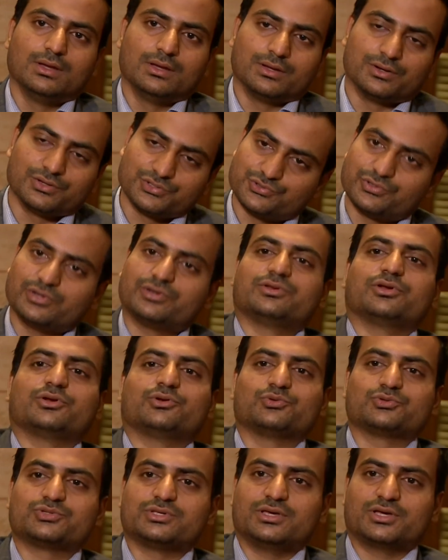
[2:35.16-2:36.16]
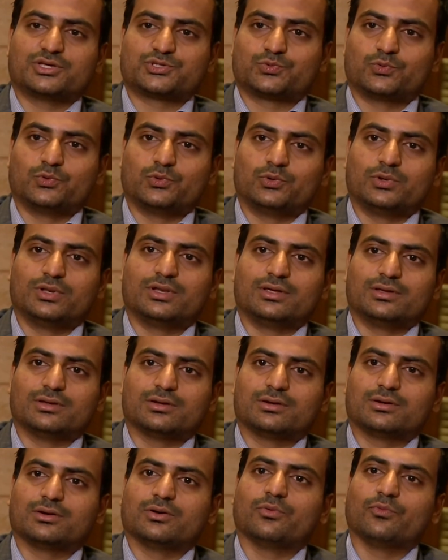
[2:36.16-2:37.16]
restricted to CXO
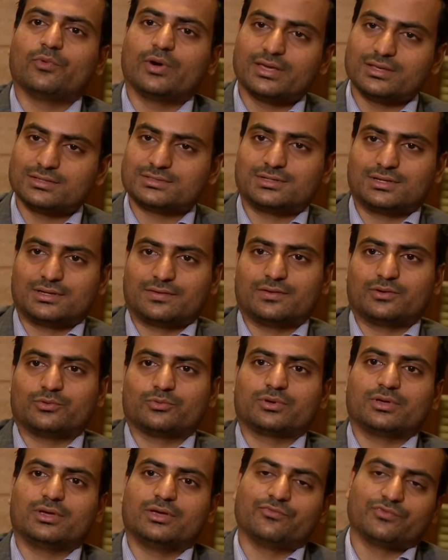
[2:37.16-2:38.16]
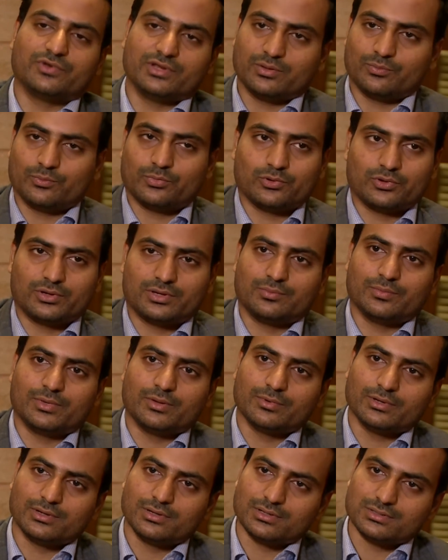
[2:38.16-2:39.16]
layer. Why is like that? Okay, every employee,
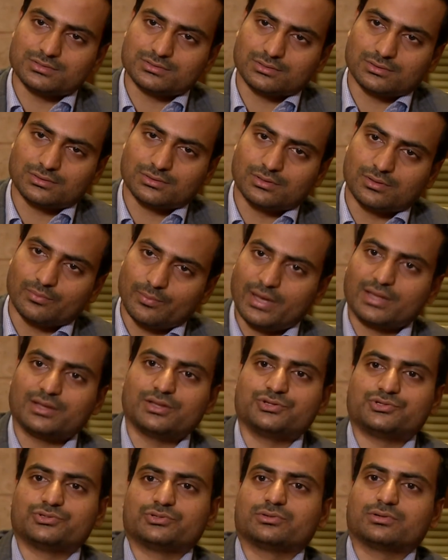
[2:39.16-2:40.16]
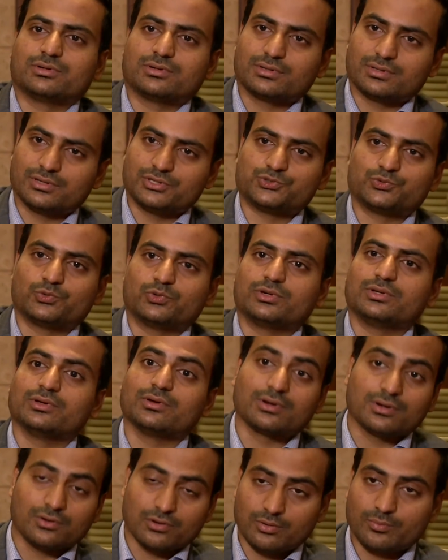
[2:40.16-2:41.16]
maybe it is a manager or a HOD
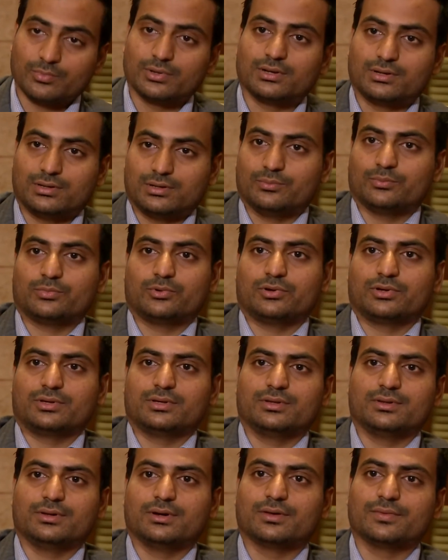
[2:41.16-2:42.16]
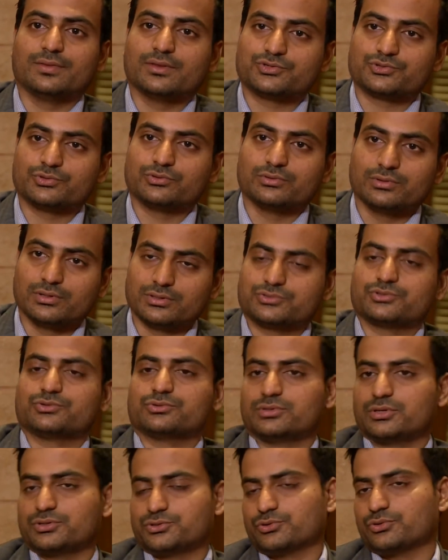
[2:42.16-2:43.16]
or a normal employee, uh, they should they
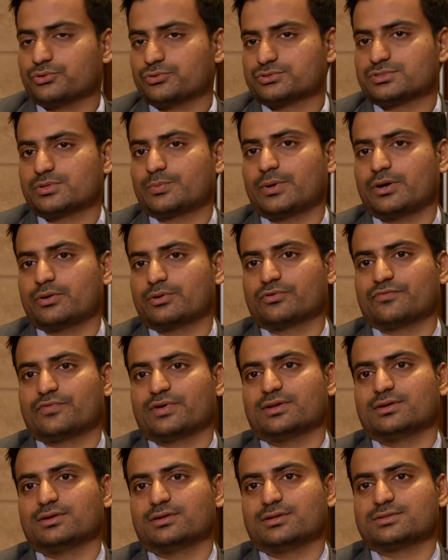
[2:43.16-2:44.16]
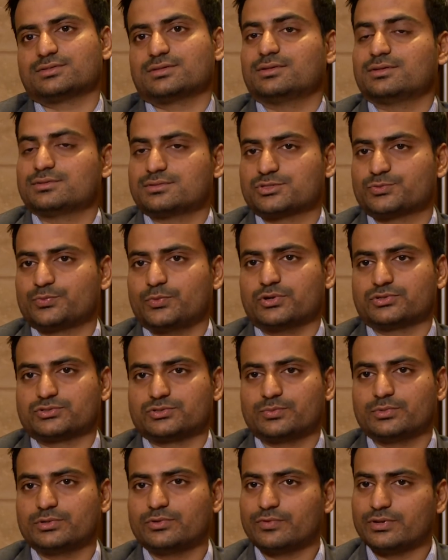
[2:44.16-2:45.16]
should they should use the power of analytics, and this is
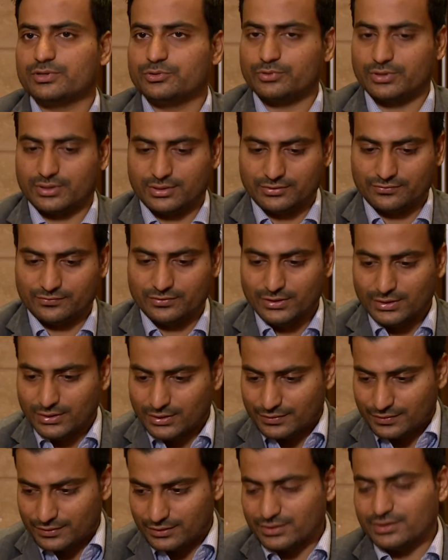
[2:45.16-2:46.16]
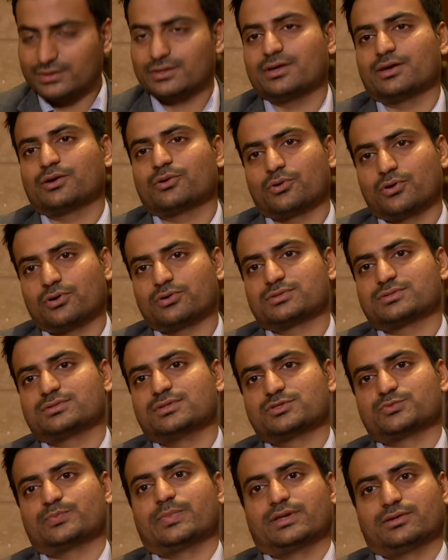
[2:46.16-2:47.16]
possible when you have the data across the
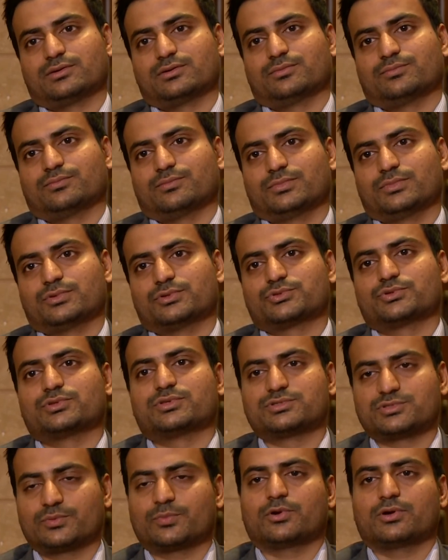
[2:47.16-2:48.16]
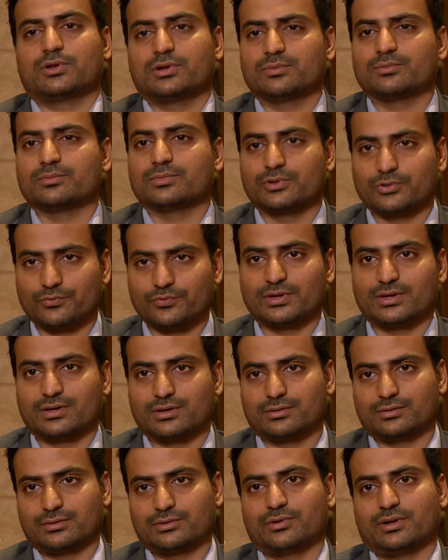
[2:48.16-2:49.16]
spectrum. So this is a problem you know we are
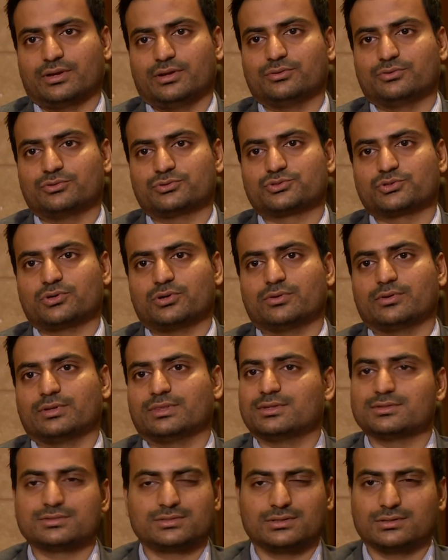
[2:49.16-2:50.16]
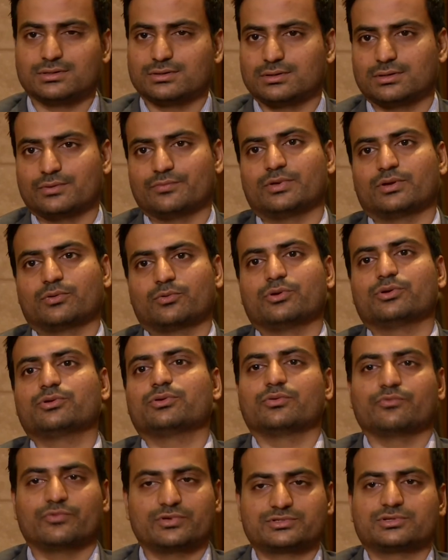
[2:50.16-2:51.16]
trying to solve, and this year uh, we are going to
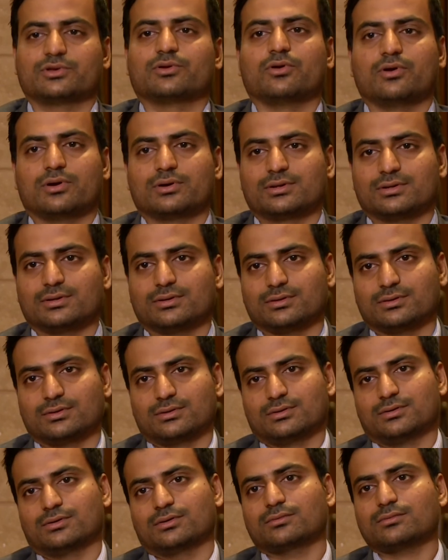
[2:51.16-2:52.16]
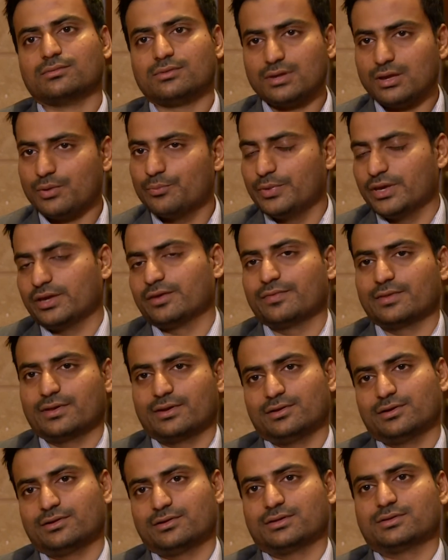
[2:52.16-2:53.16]
invest a lot in uh, making the
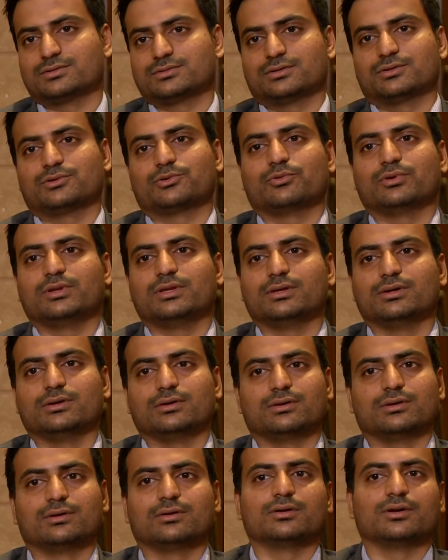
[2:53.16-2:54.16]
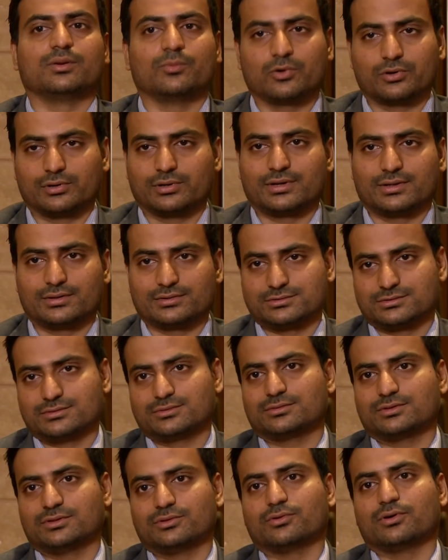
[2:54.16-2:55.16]
analytics truly democratized
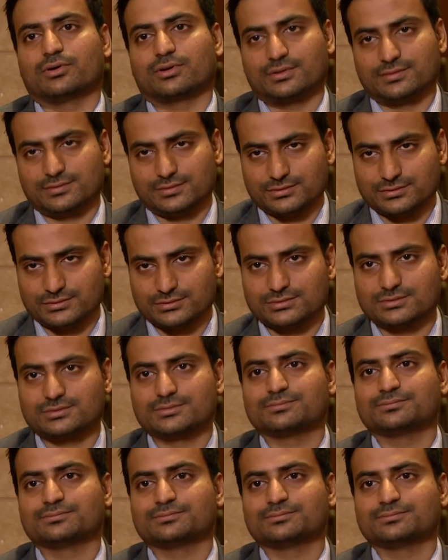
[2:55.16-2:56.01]
in the organizations.